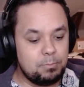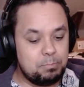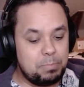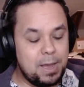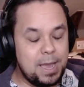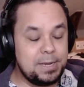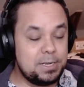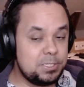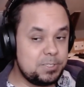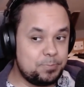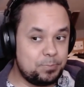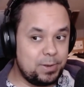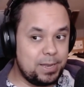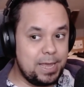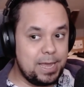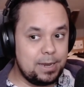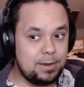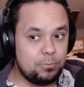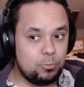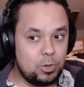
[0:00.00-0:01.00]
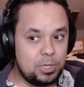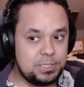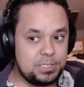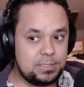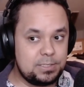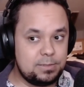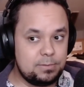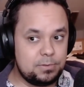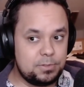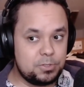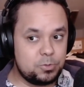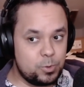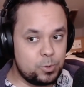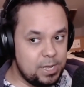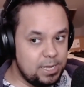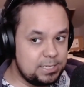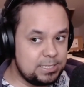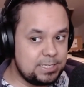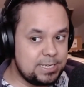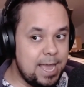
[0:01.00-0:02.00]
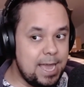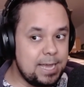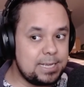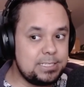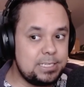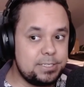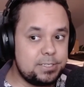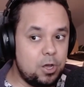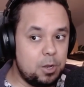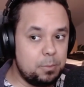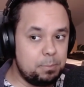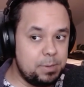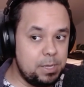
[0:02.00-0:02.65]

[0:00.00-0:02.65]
Biden's plan was to raise taxes on